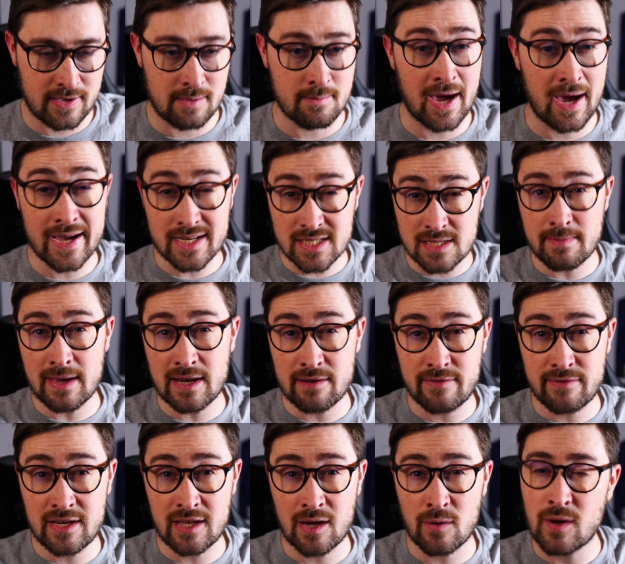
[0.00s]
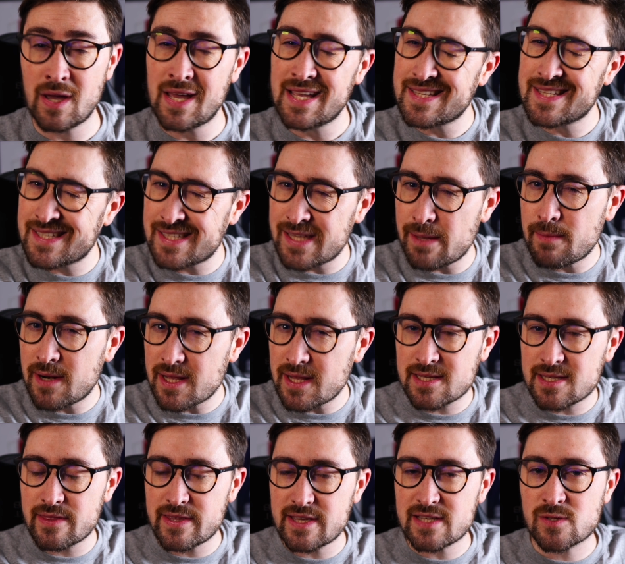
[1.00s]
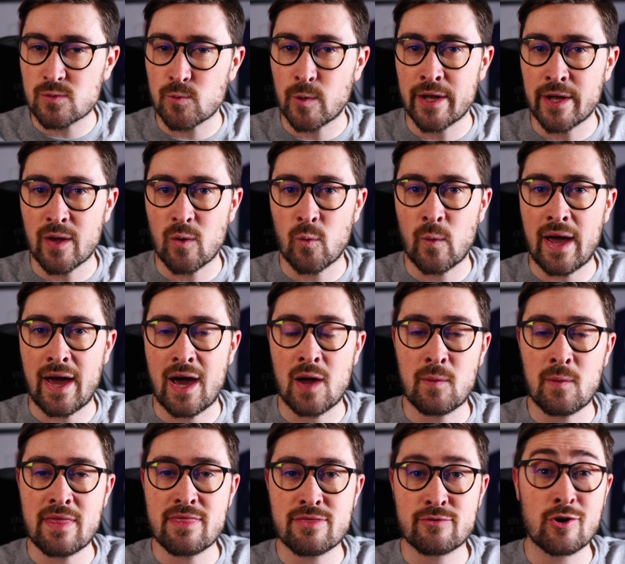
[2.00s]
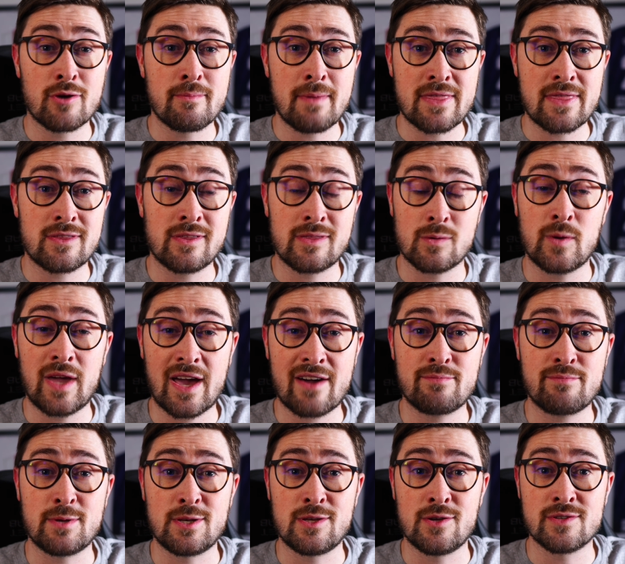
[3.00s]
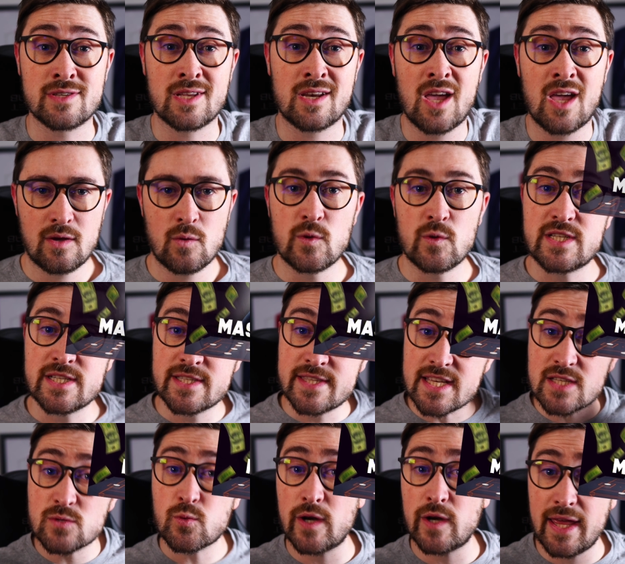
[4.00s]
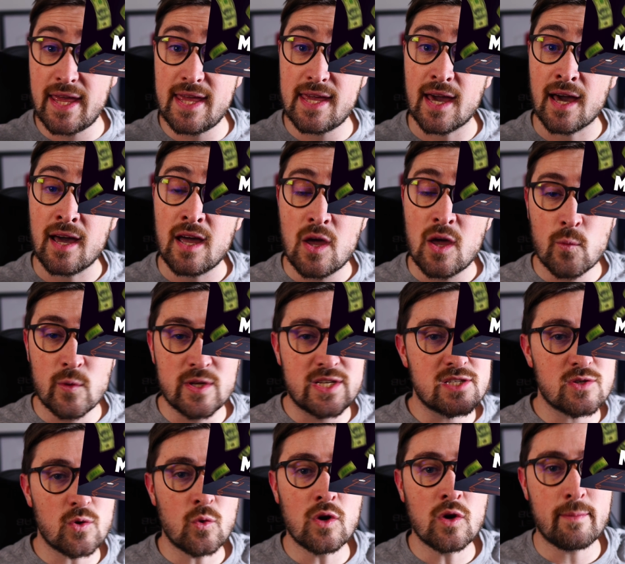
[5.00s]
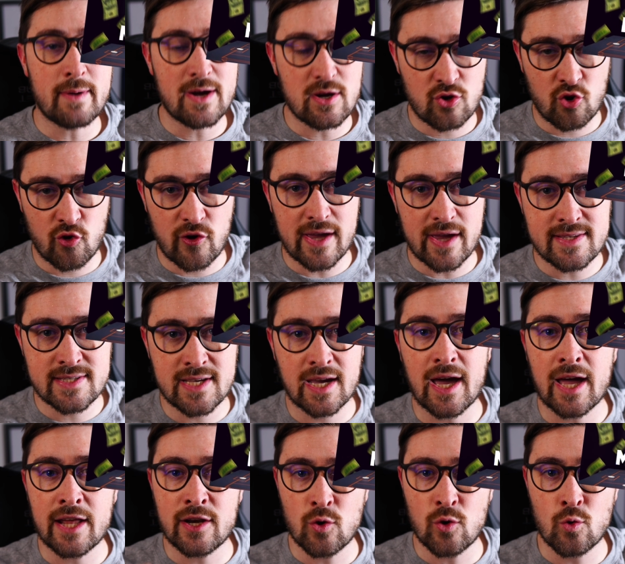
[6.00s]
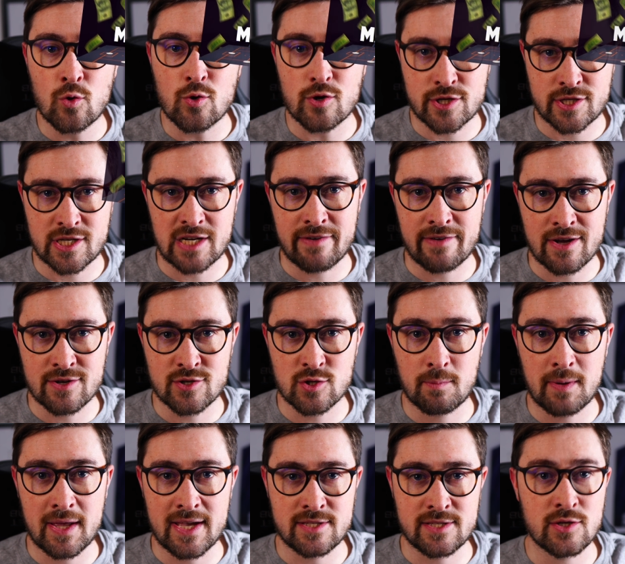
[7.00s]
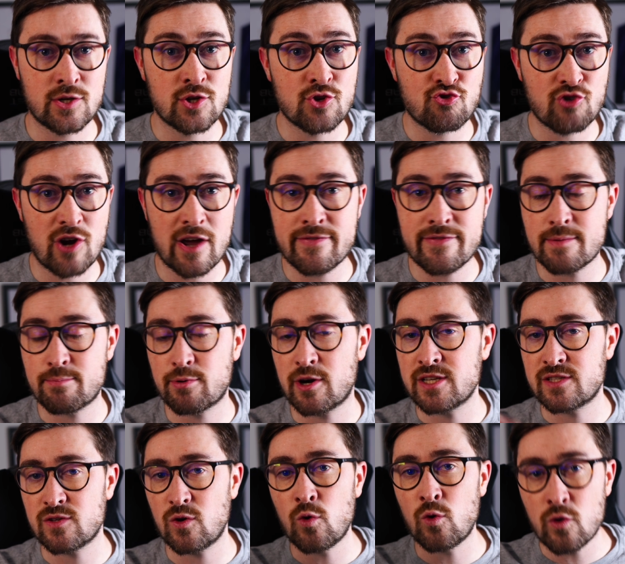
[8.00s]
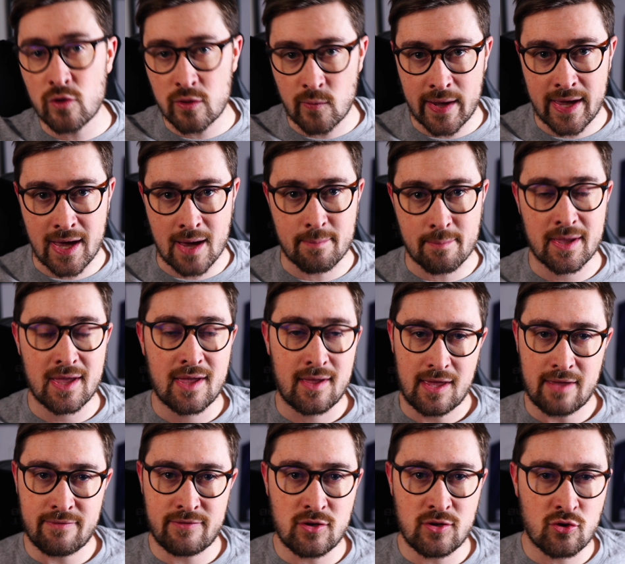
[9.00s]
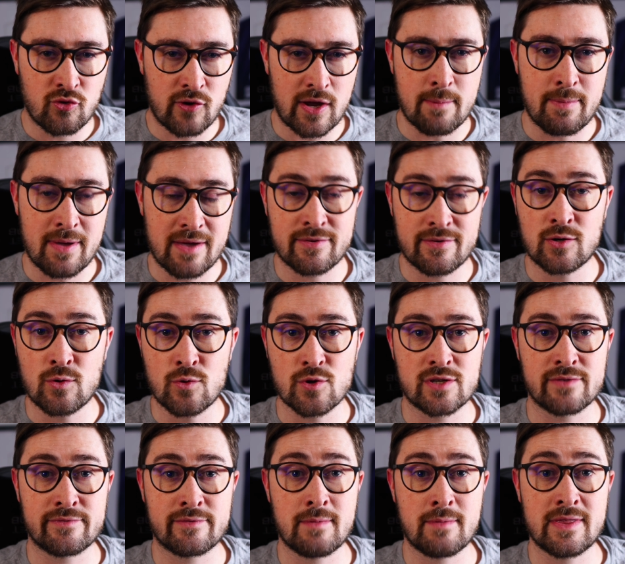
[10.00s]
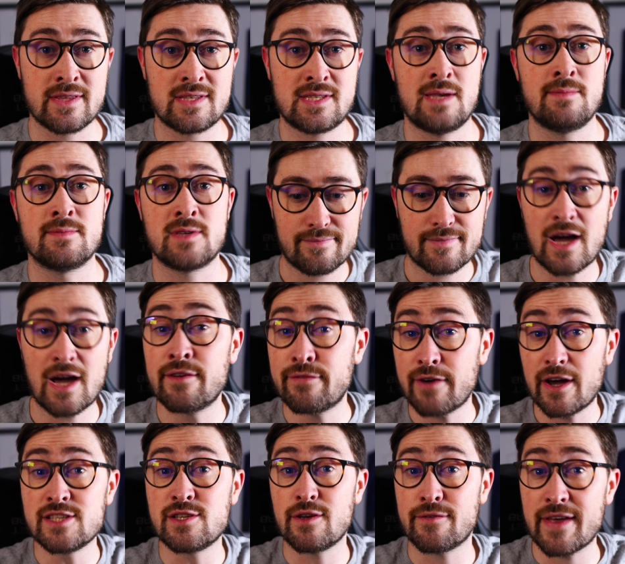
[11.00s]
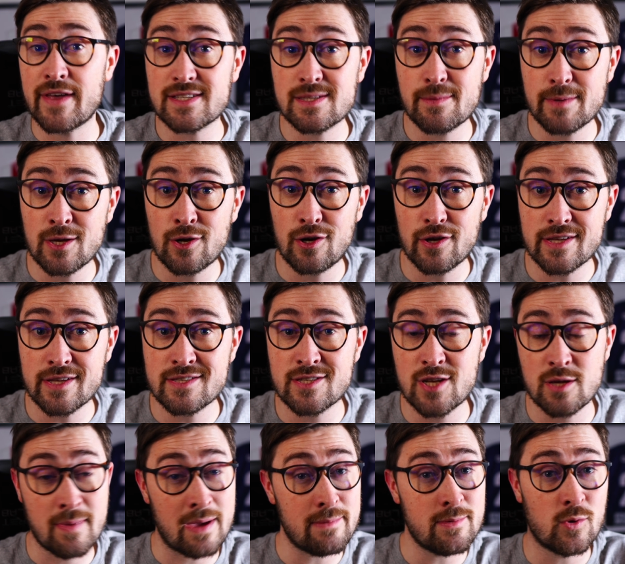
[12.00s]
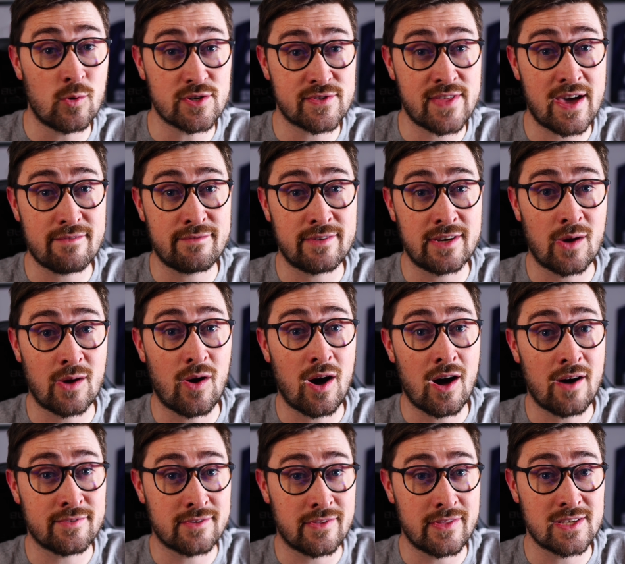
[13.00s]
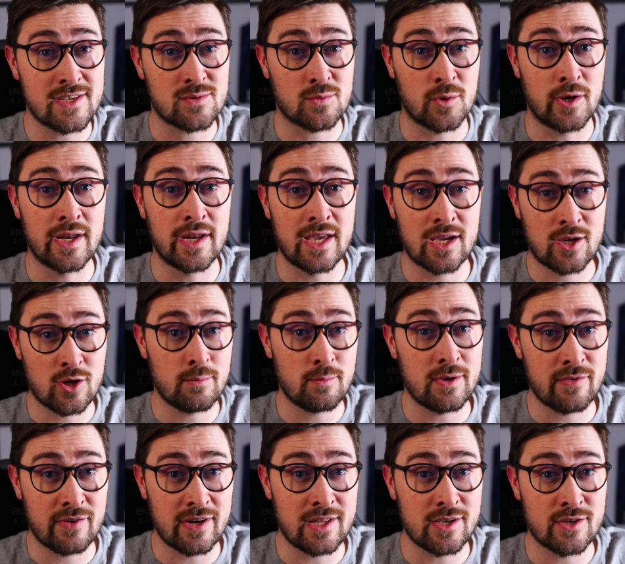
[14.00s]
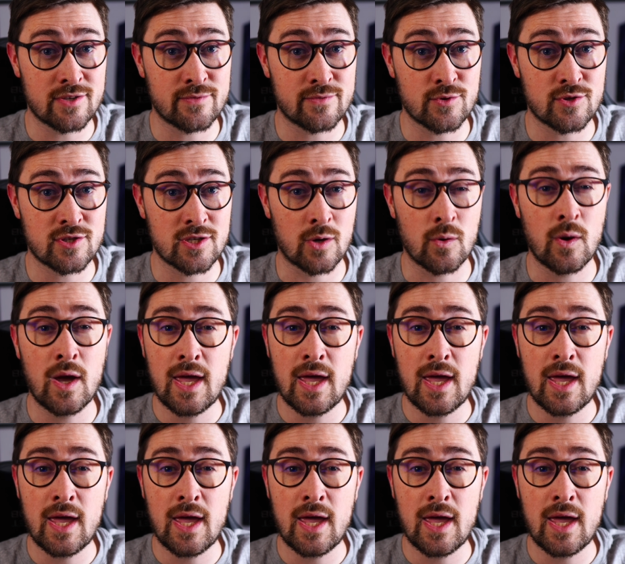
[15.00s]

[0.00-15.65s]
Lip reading: I actually made a video similar to this one where I went through a method that we have been using, which is this one here, which is all about creating an auction around your players. You can drive the price all the way up if you create a bit of an auction from other teams. I advise you, if that's something you're looking to do, maybe watch that video after this one. It could be really useful too.